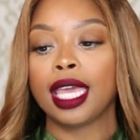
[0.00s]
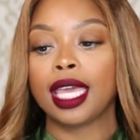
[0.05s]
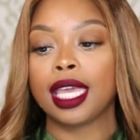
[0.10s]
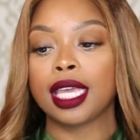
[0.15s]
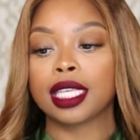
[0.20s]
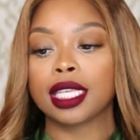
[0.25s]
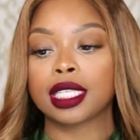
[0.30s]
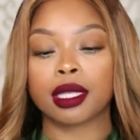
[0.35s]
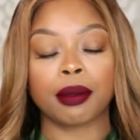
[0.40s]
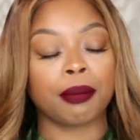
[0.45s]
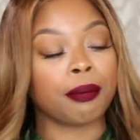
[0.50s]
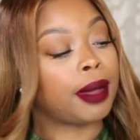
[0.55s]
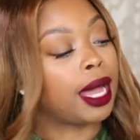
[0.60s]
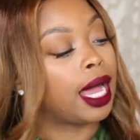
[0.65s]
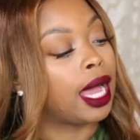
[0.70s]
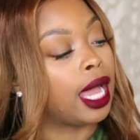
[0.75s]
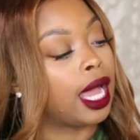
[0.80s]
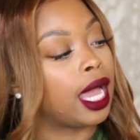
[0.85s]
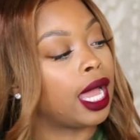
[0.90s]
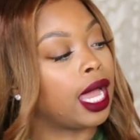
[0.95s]
is
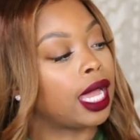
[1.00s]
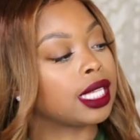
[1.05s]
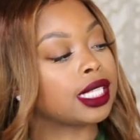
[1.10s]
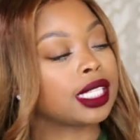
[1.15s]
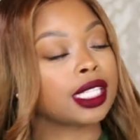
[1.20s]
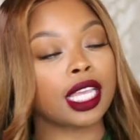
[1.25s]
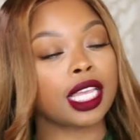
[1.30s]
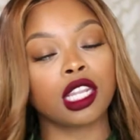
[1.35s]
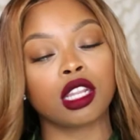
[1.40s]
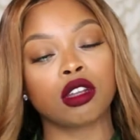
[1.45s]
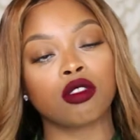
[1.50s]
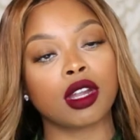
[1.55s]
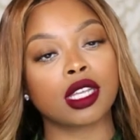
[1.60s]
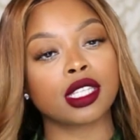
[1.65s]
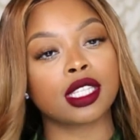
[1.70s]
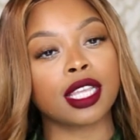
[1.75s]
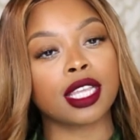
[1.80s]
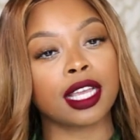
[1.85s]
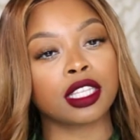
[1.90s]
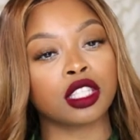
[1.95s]
my Saint
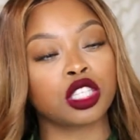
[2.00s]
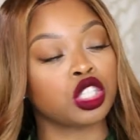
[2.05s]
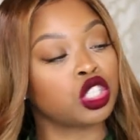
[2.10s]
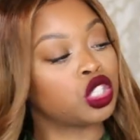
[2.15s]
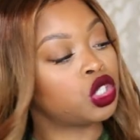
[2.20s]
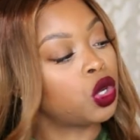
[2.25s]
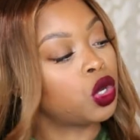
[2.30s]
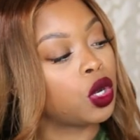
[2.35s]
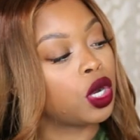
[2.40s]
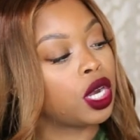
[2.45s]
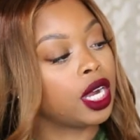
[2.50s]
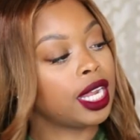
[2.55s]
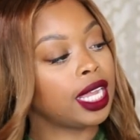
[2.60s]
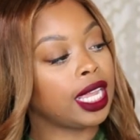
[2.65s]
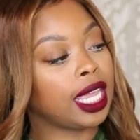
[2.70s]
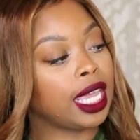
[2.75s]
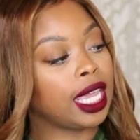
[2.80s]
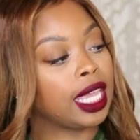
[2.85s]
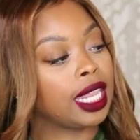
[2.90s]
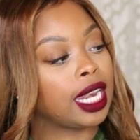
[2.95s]
Laurent sac de jour
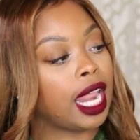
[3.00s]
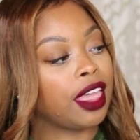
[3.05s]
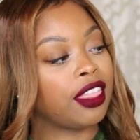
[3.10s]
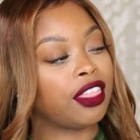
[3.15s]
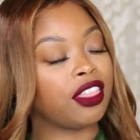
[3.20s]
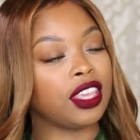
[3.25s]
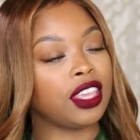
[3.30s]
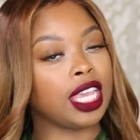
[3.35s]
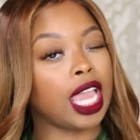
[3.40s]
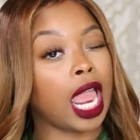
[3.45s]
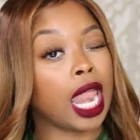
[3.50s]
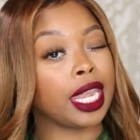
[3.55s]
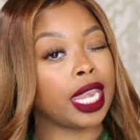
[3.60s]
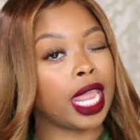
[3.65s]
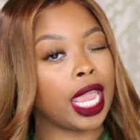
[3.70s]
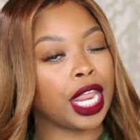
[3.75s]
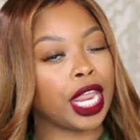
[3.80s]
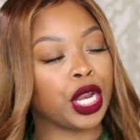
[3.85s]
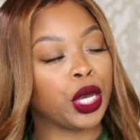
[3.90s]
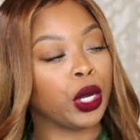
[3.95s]
in the
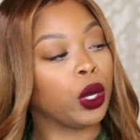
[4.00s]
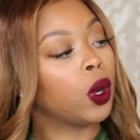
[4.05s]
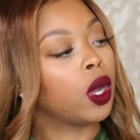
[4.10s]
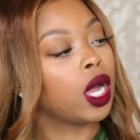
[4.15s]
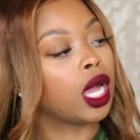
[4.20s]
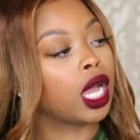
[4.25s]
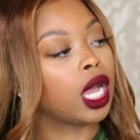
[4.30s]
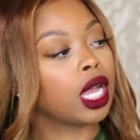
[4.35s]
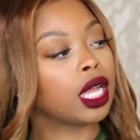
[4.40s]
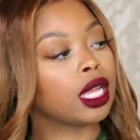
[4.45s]
nano,